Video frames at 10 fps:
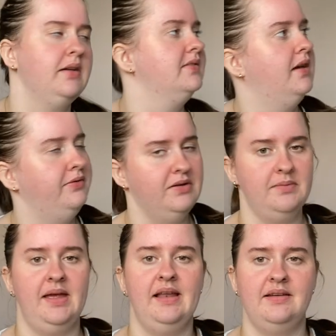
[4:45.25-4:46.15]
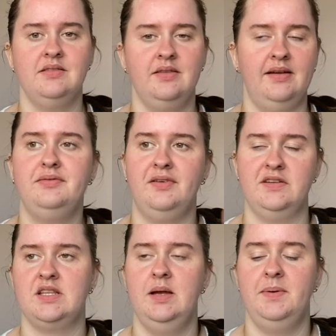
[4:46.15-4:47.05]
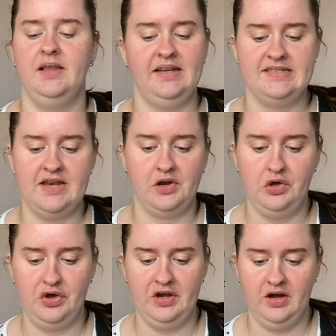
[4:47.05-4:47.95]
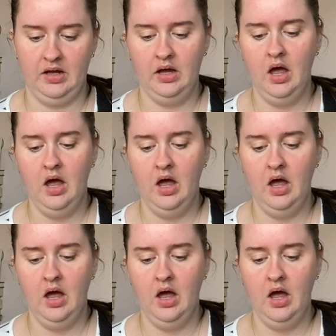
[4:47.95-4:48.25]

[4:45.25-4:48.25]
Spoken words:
because I filmed that first clip at like 10 o'clock at night.